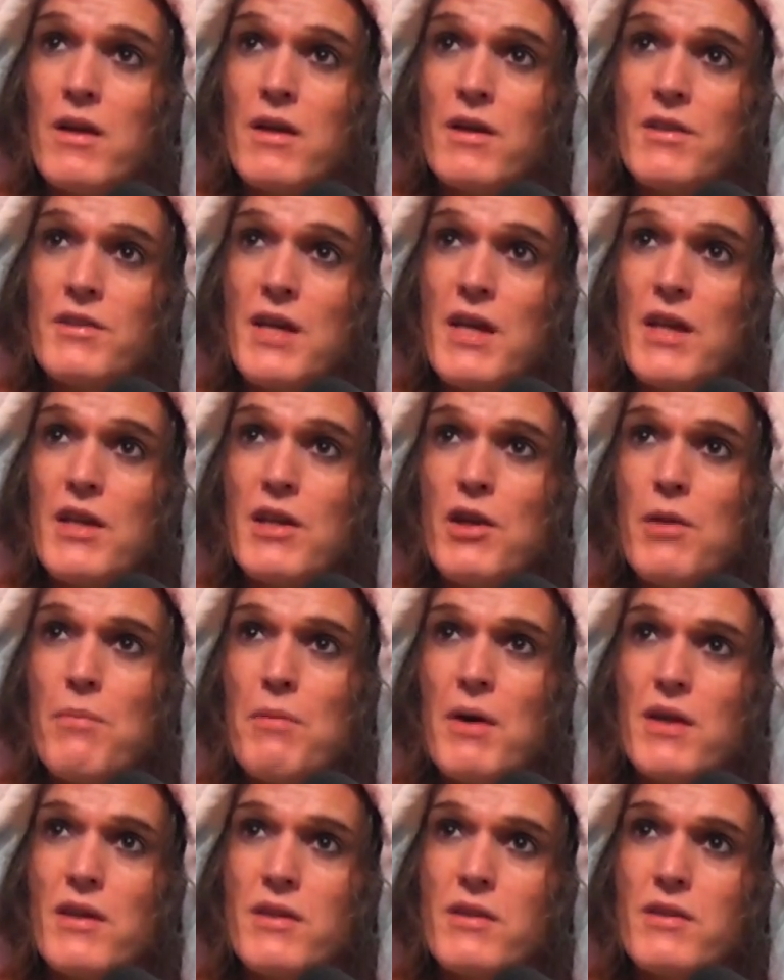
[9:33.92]
Say you
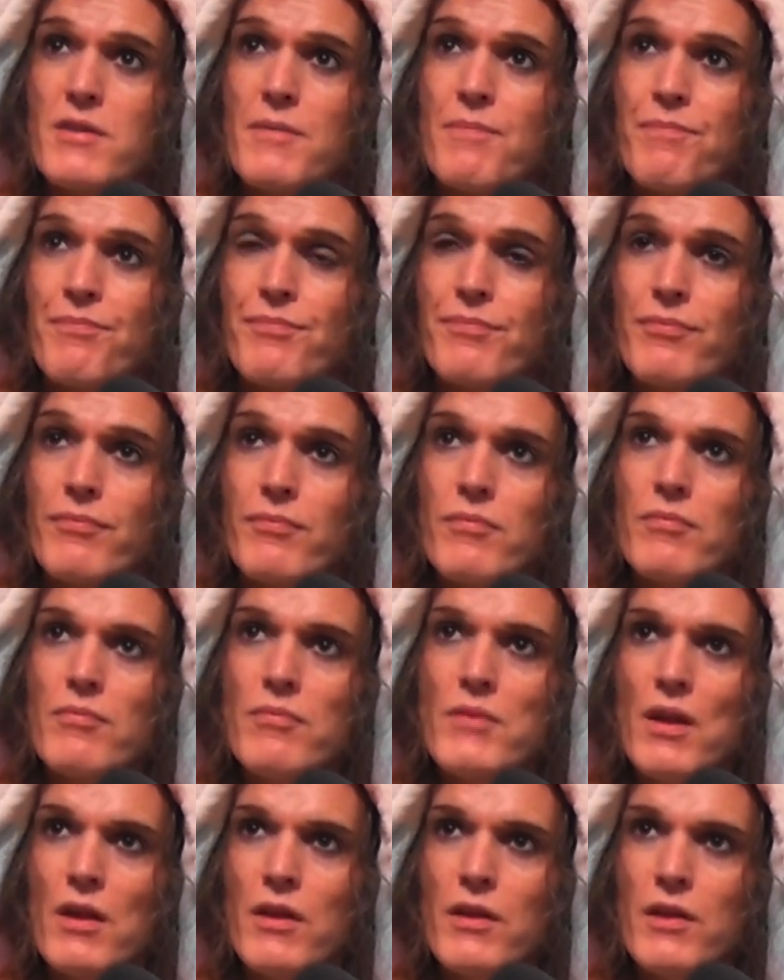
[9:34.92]
might
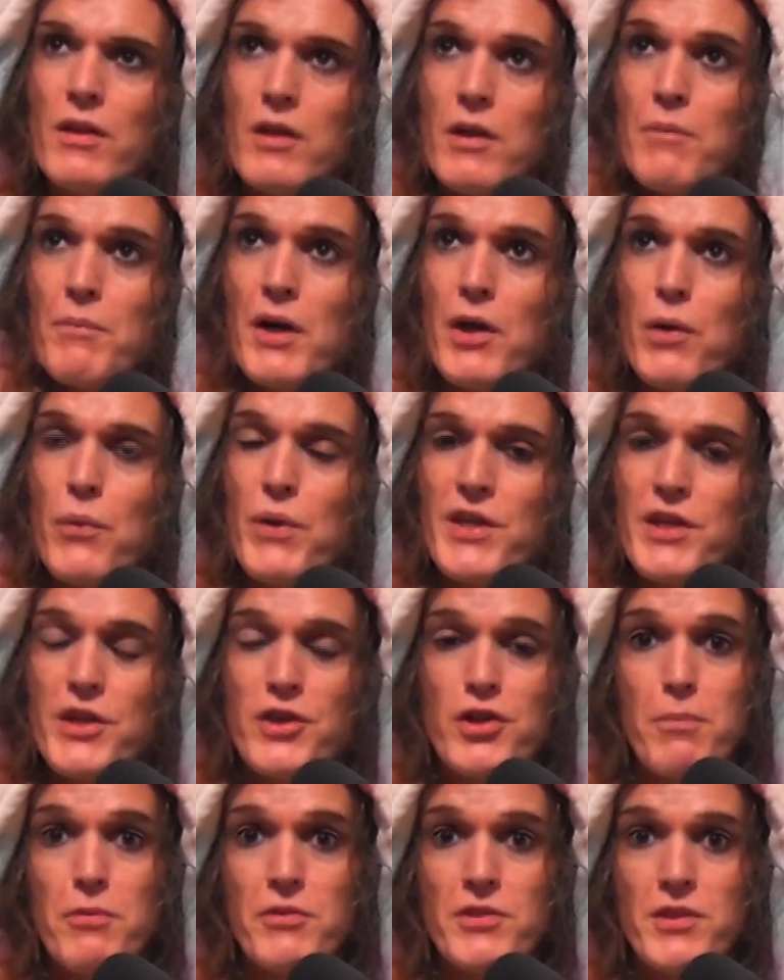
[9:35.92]
quit your
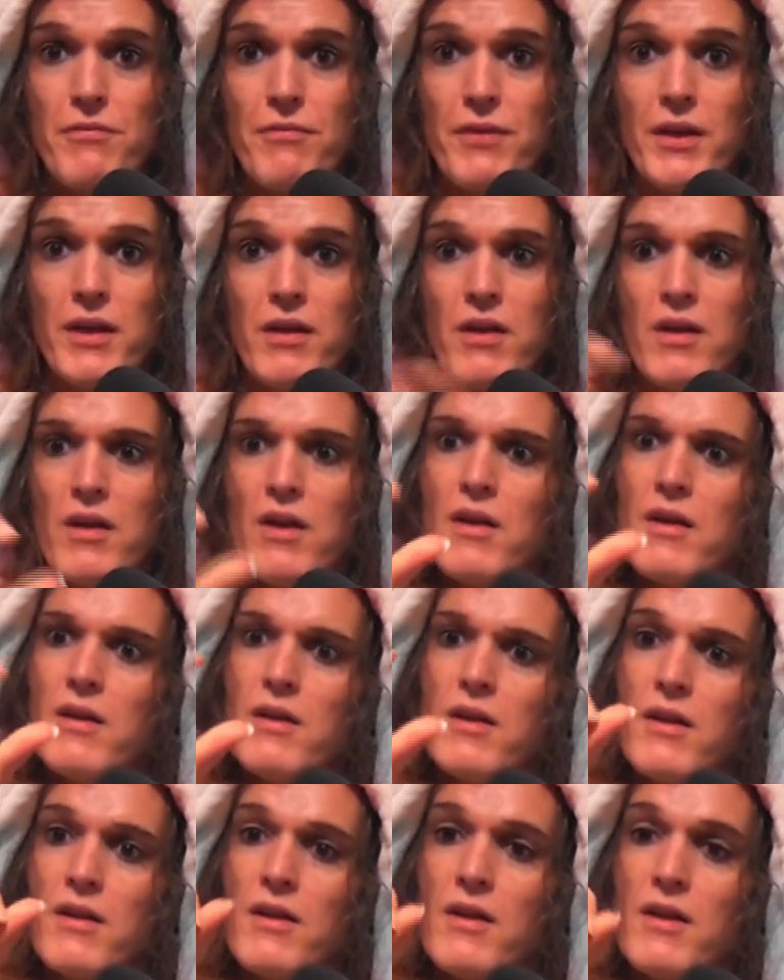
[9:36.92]
job or something.
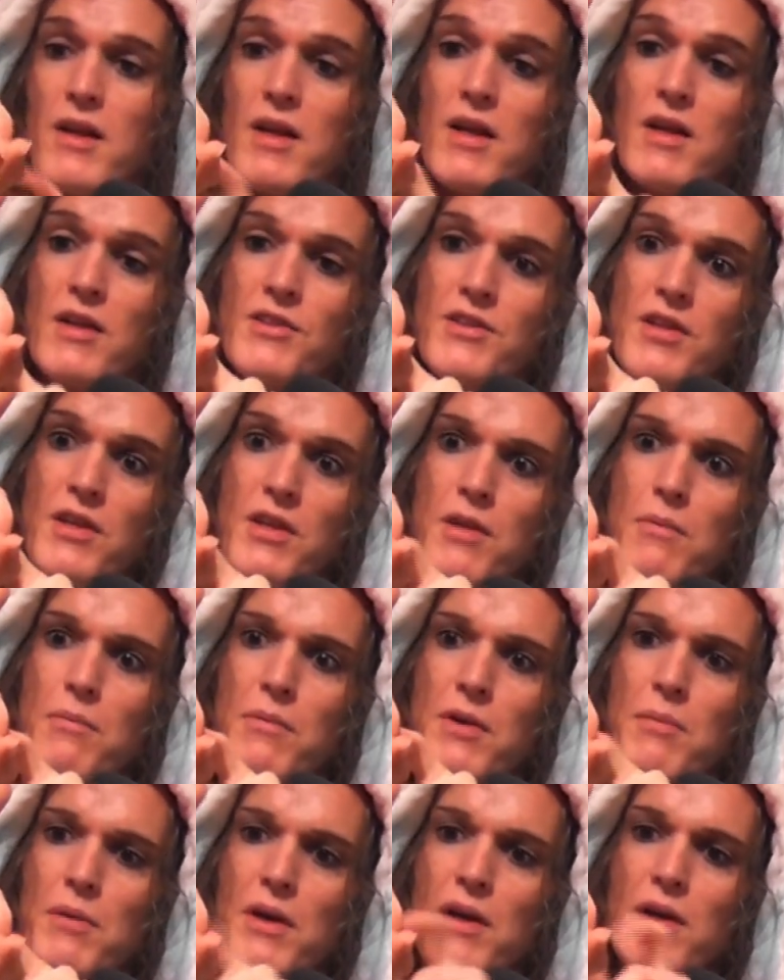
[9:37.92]
So you
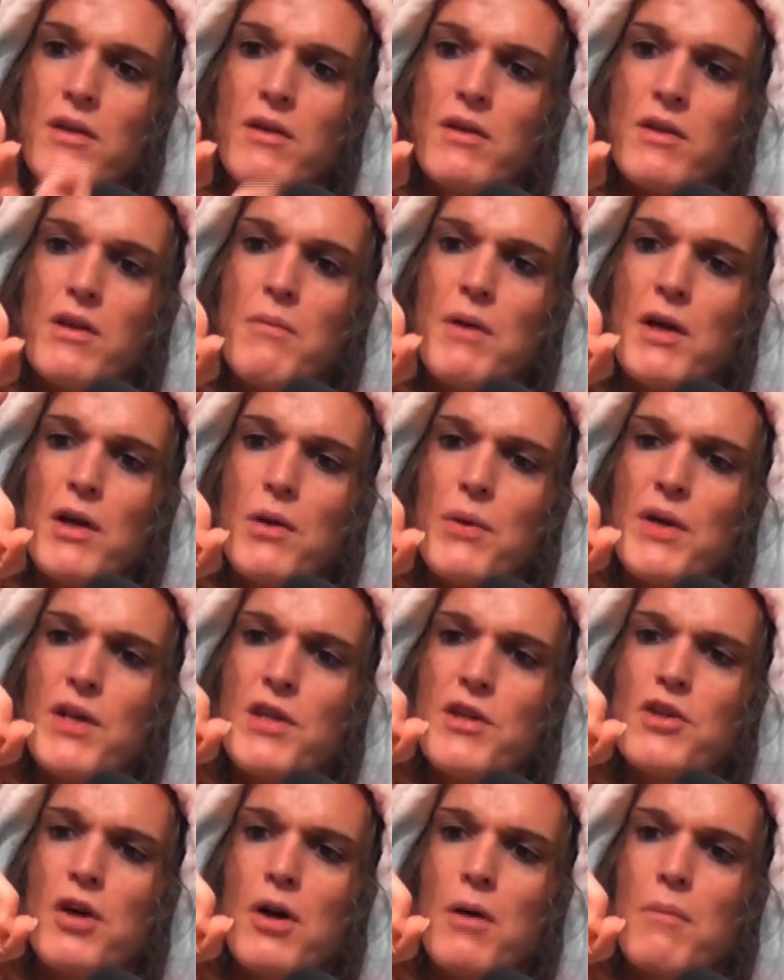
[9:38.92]
might quit
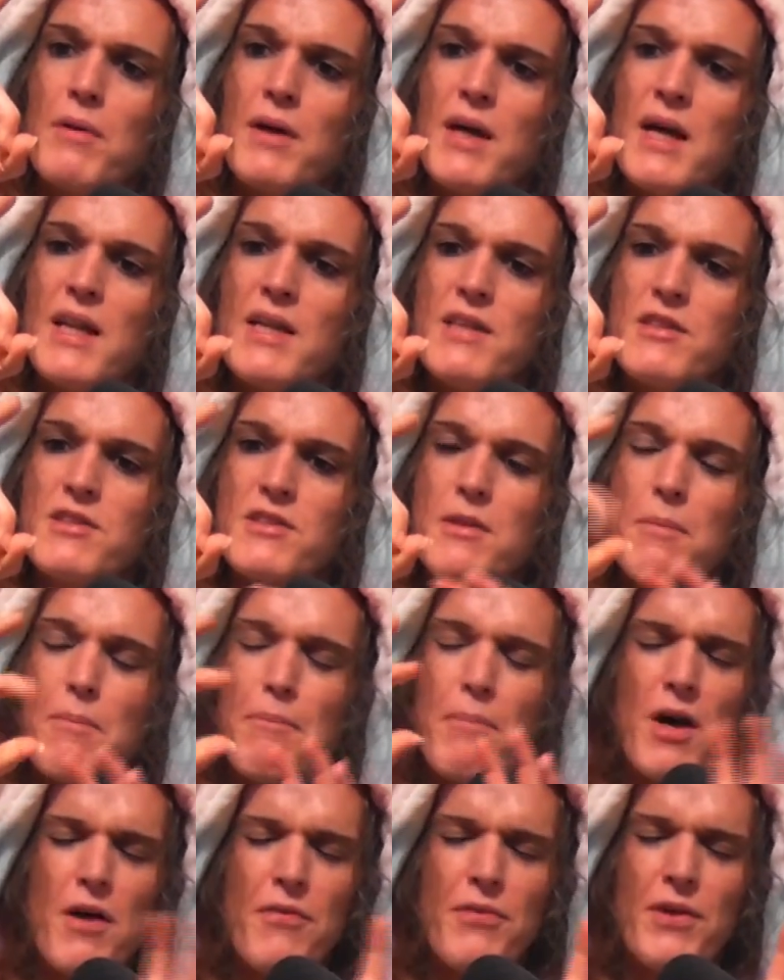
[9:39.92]
your job and it's the
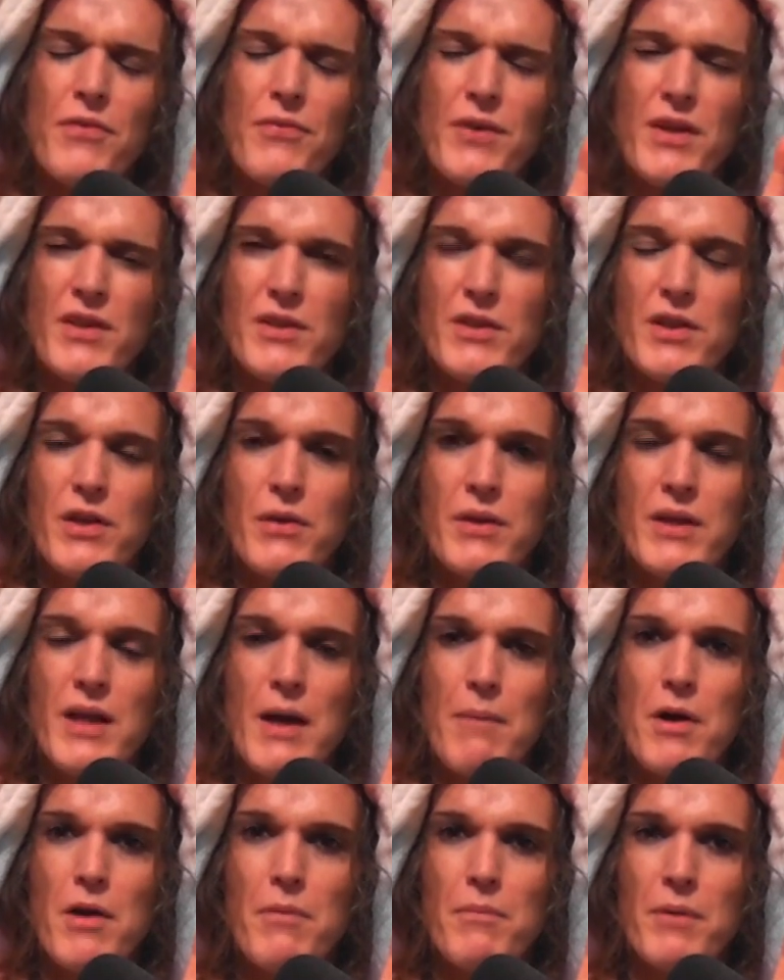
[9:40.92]
perfect thing to do in
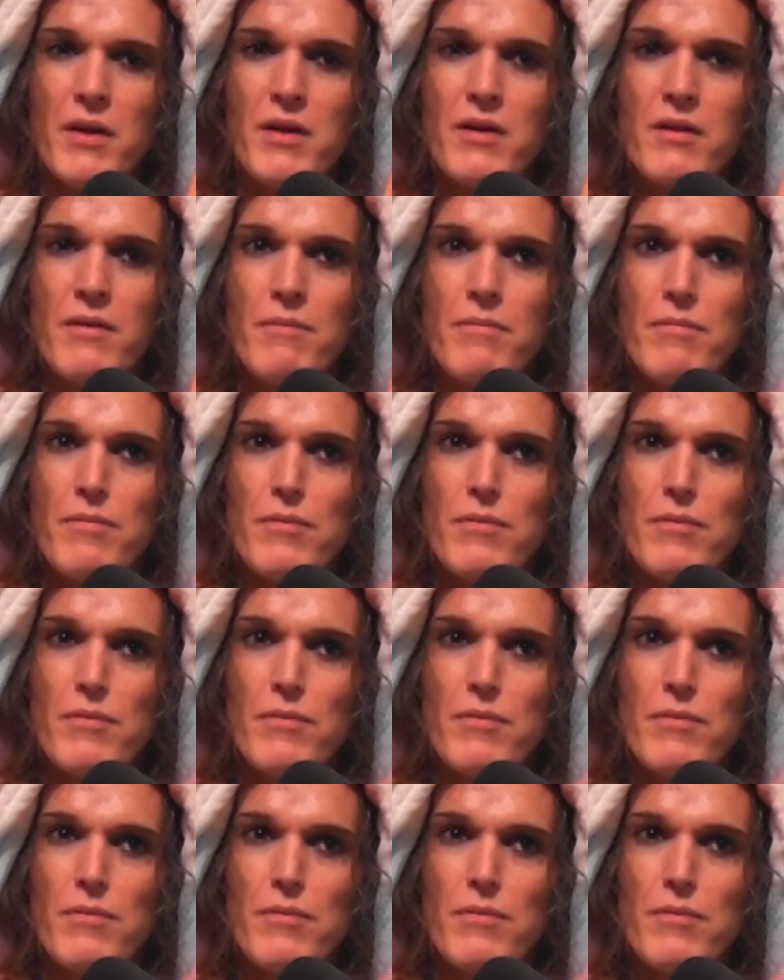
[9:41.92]
that moment.